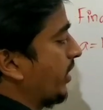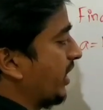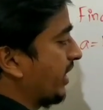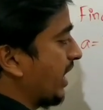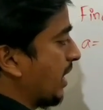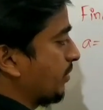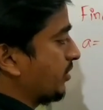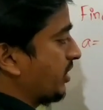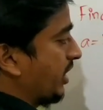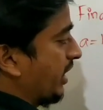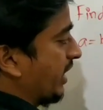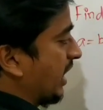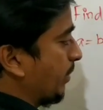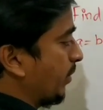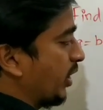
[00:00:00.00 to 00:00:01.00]
times
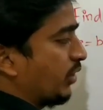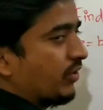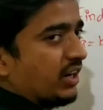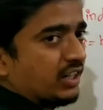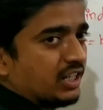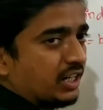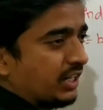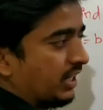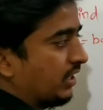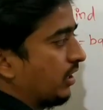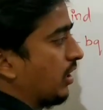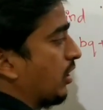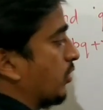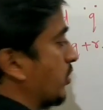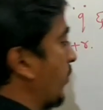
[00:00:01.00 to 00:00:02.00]
3 can be divided
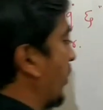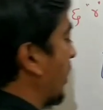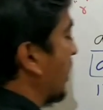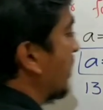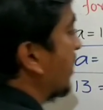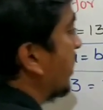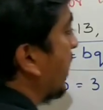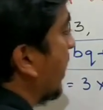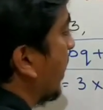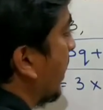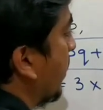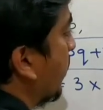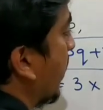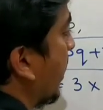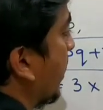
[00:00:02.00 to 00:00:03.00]
13? So we can take
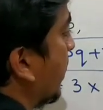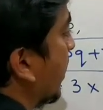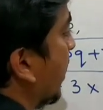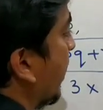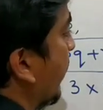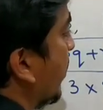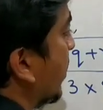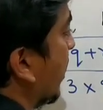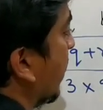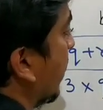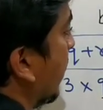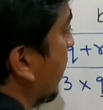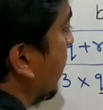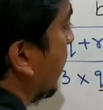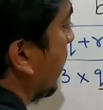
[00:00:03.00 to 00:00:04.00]
it by the division.